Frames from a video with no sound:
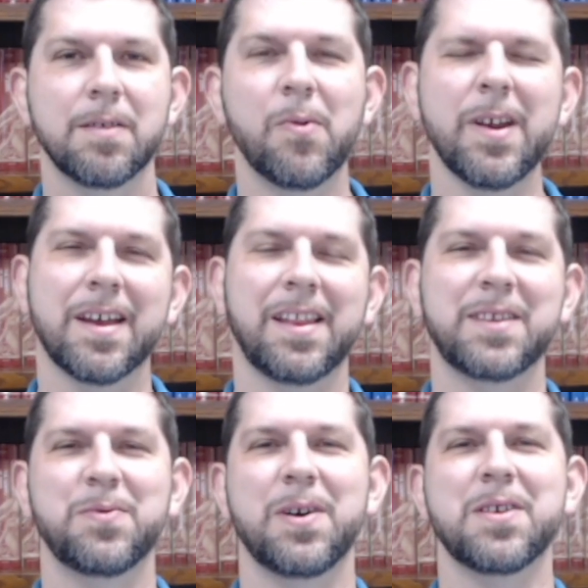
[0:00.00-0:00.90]
Good morning. I'd
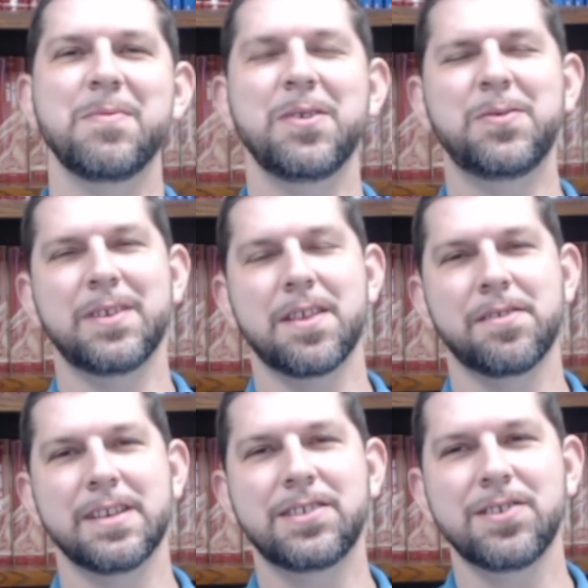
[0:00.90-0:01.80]
like to welcome you to
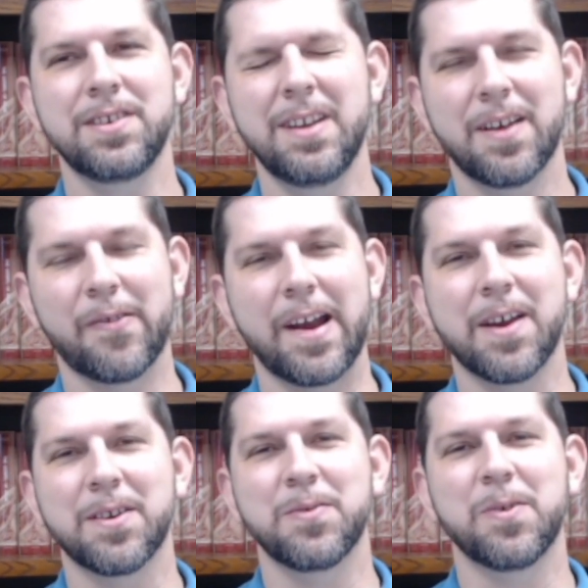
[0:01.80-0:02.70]
another edition of our
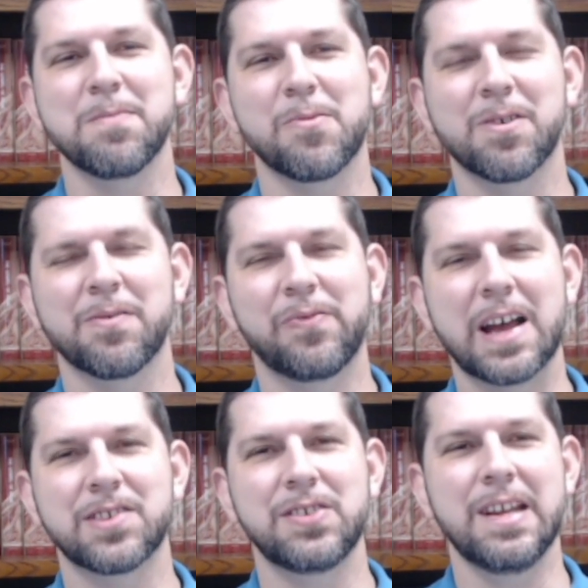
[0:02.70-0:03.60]
Anchored in the Word Morning
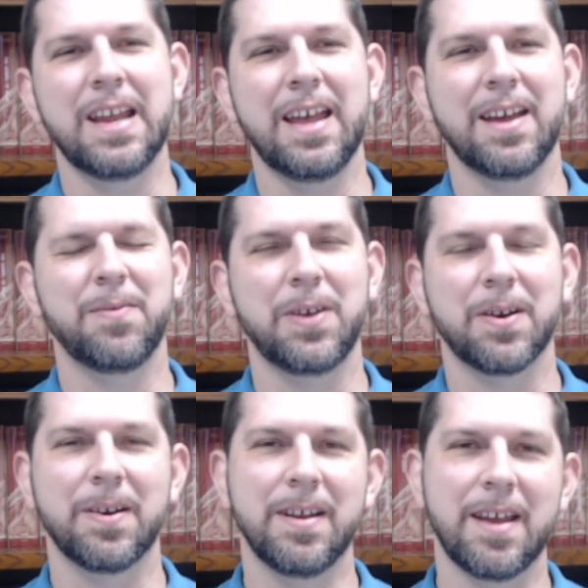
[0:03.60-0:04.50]
Reflection, and we
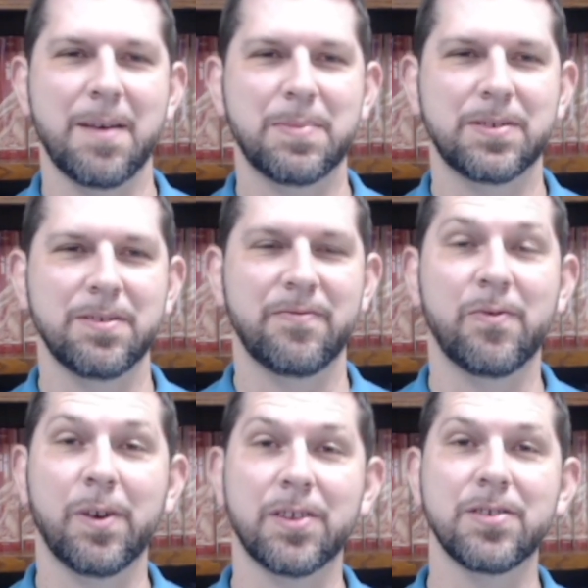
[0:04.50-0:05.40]
are in episode
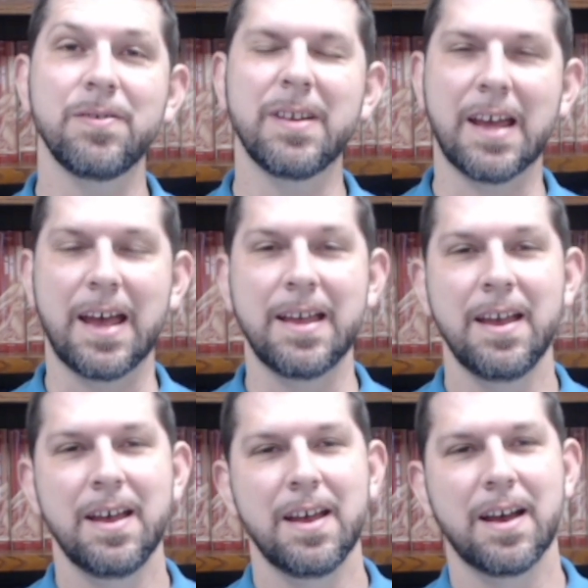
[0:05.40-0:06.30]
42 today.
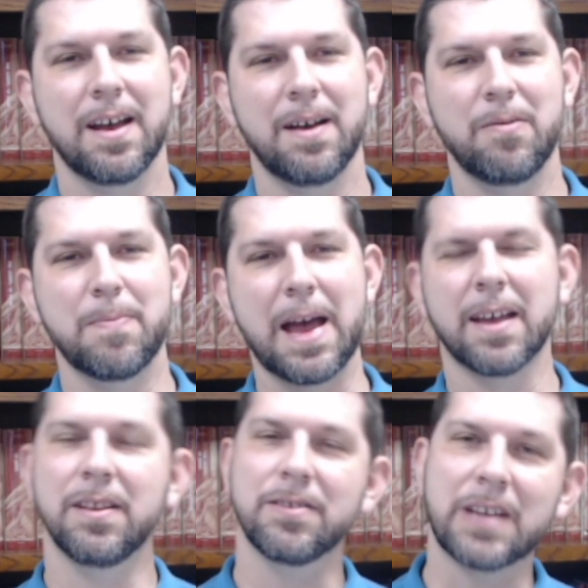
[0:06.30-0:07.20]
Uh, we're
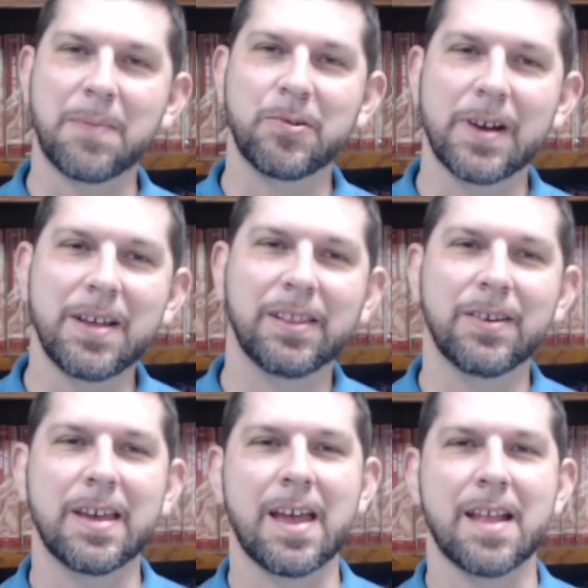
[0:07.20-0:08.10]
back in Luke chapter 8,
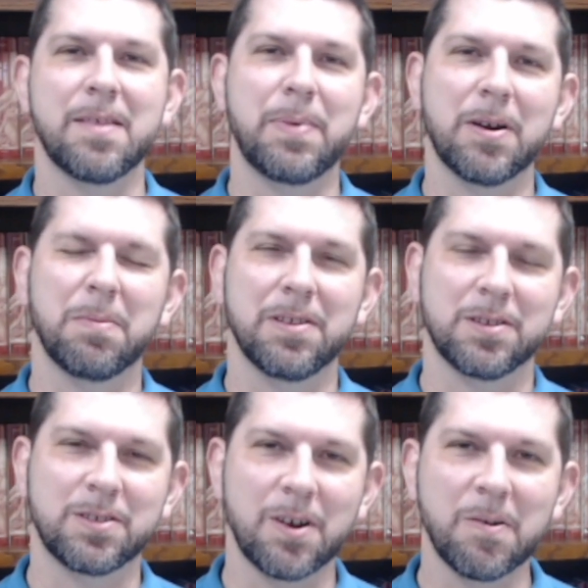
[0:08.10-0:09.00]
looking at the parable of the
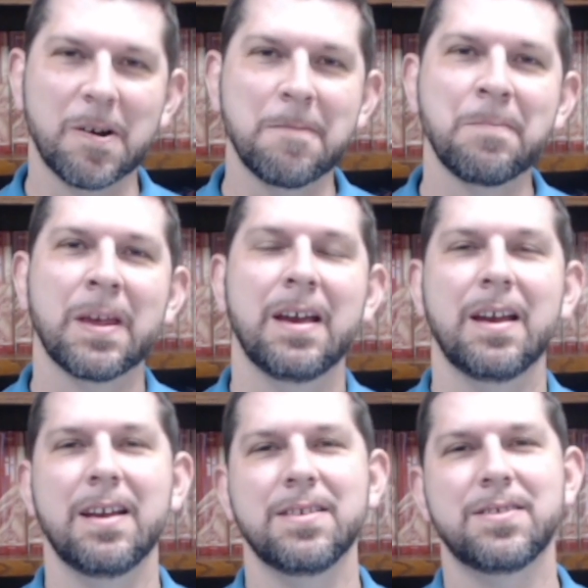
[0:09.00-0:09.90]
sower.
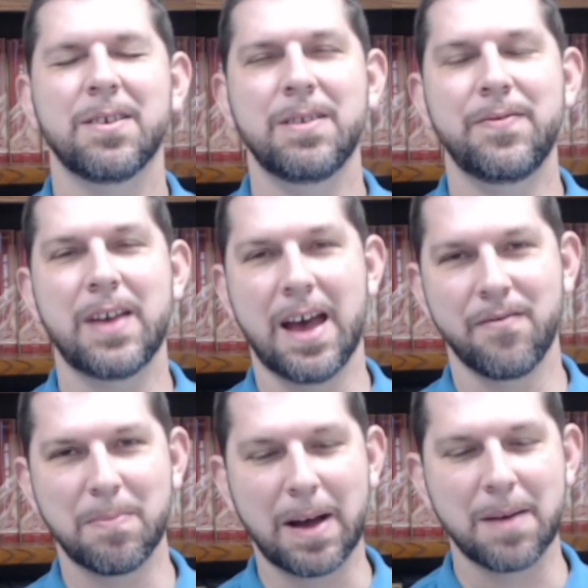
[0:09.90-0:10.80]
And so, if you
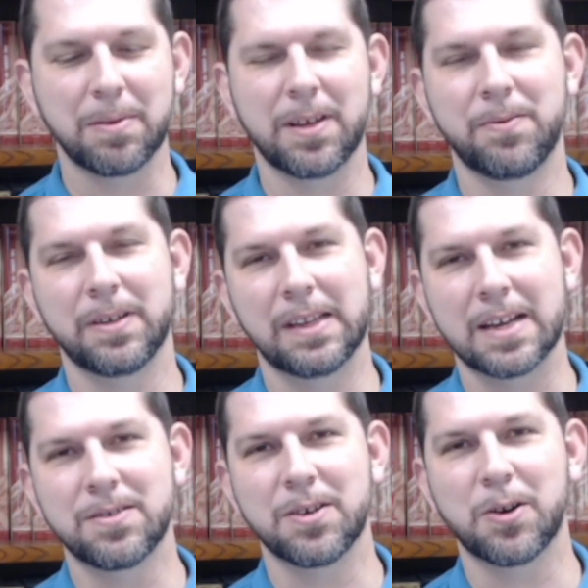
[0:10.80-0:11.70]
have a Bible, I'd really
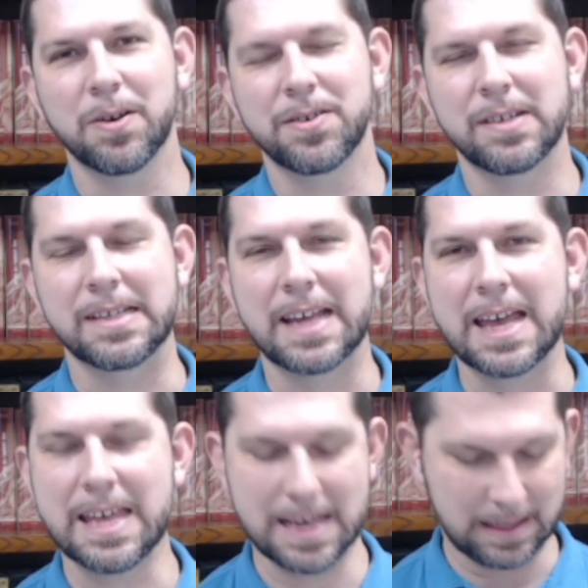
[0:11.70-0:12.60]
like to encourage you to
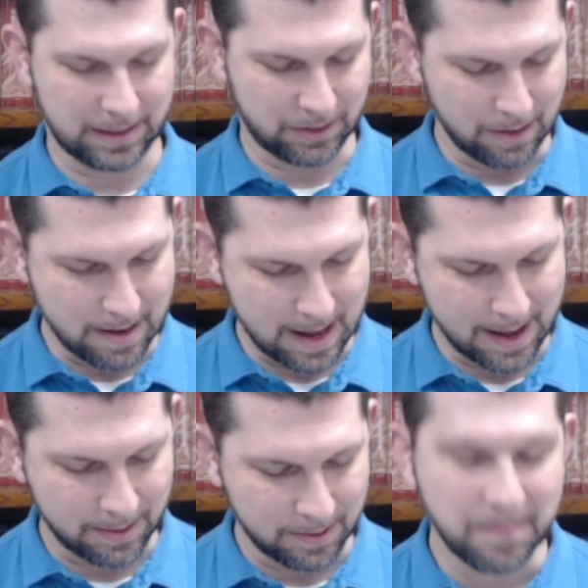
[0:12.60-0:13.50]
take it. Let's turn
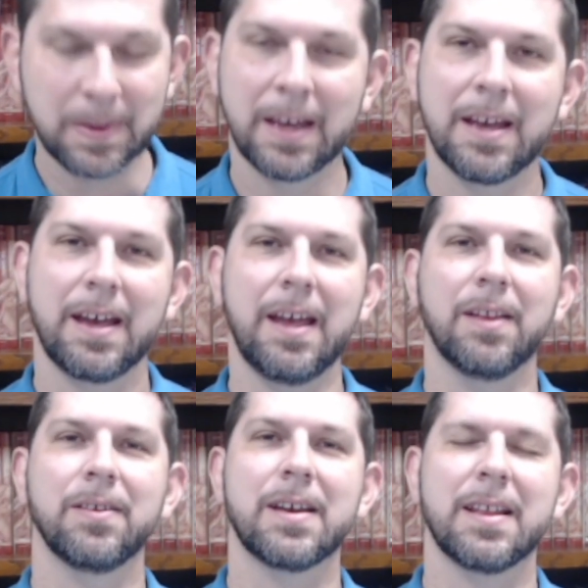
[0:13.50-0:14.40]
together
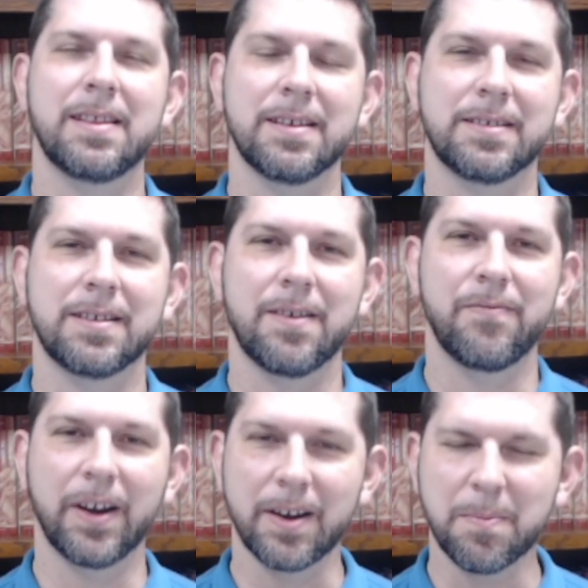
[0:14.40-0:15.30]
and look at this uh,
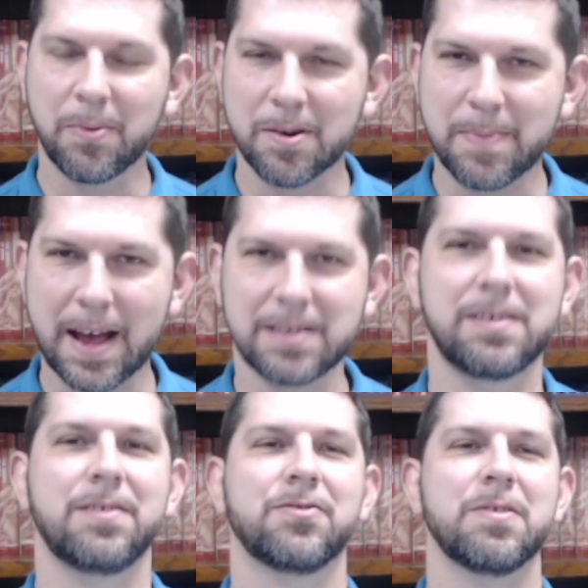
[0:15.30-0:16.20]
very important
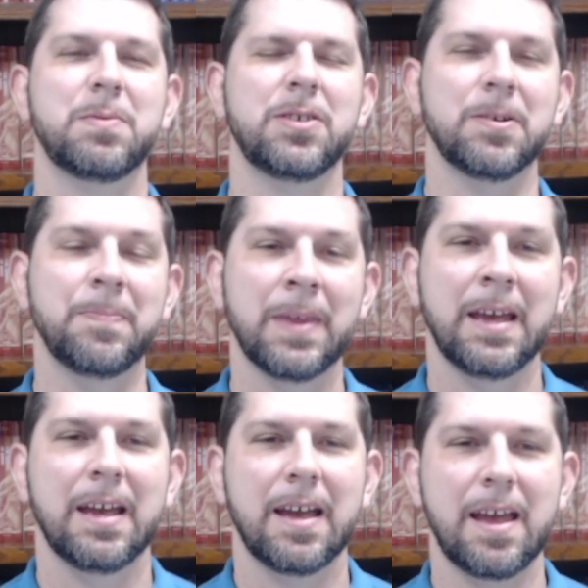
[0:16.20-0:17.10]
passage of Scripture.
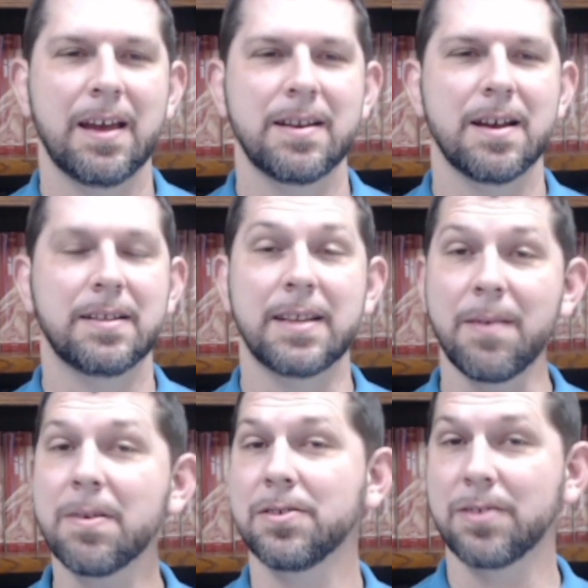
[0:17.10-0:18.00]
And uh, today,
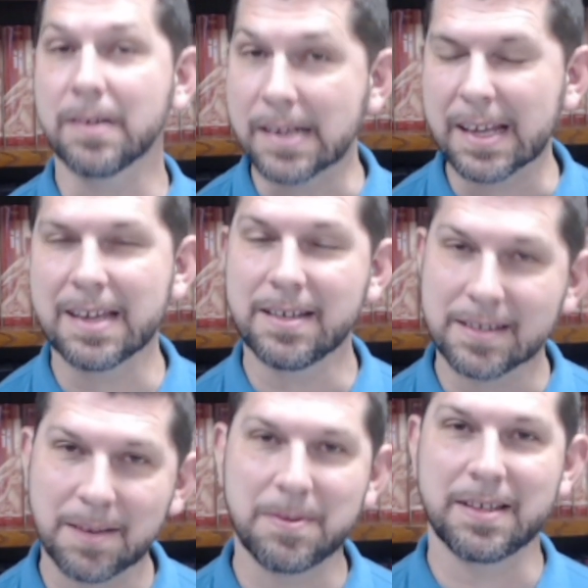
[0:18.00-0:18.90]
we're going to start digging into
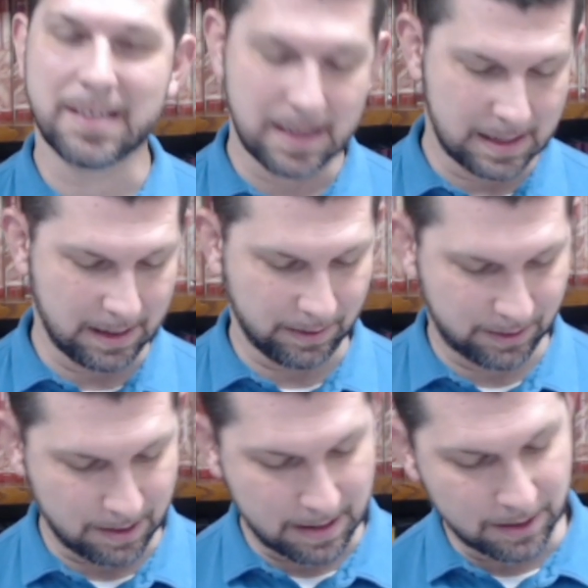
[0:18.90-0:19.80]
some of the details.
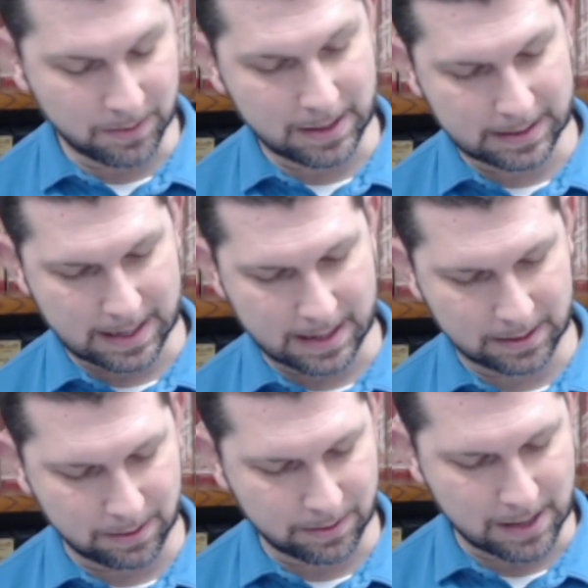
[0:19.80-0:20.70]
So, here's what it
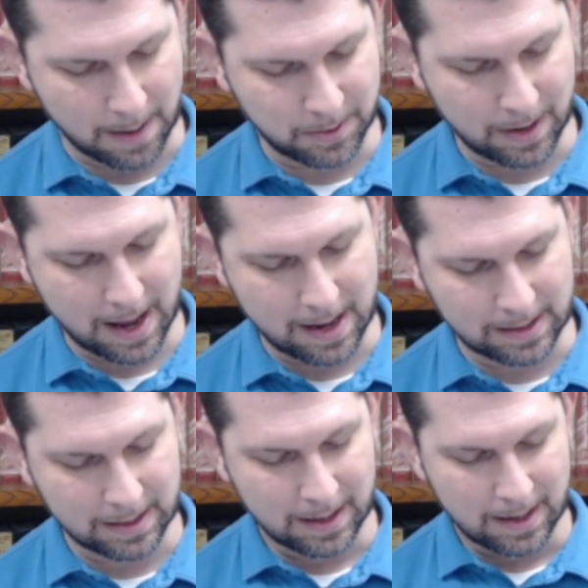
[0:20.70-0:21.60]
says Luke chapter
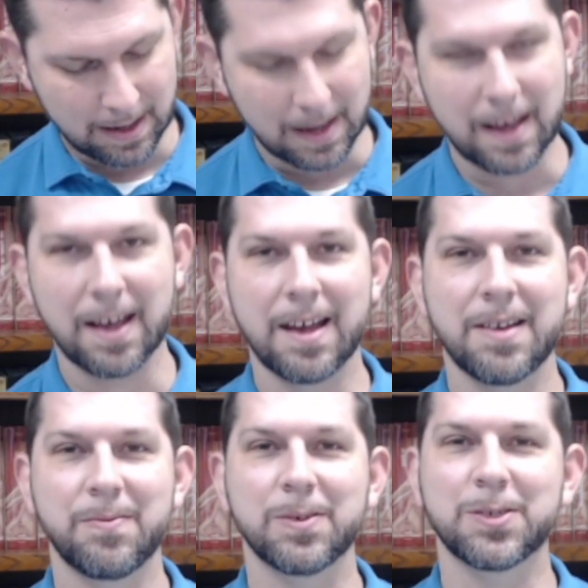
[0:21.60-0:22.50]
8,
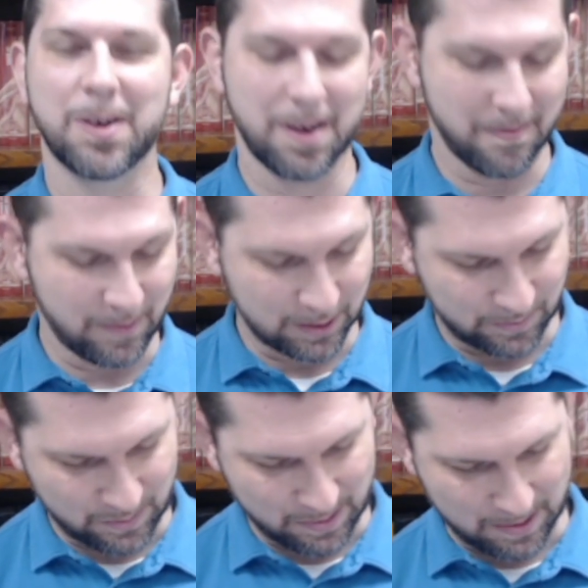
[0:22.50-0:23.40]
and we're starting in verse
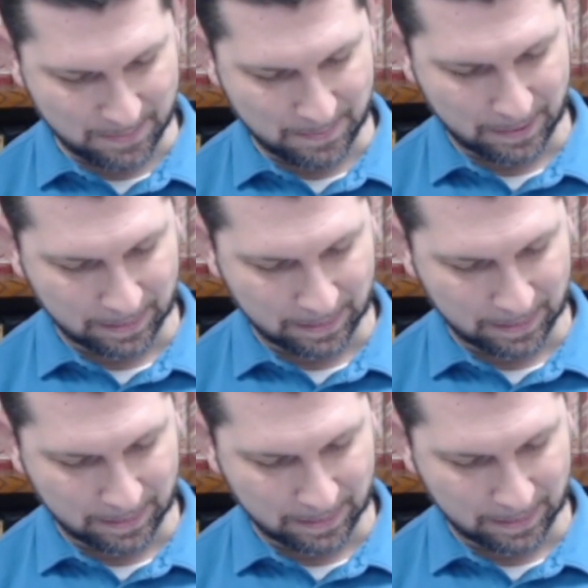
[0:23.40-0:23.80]
4.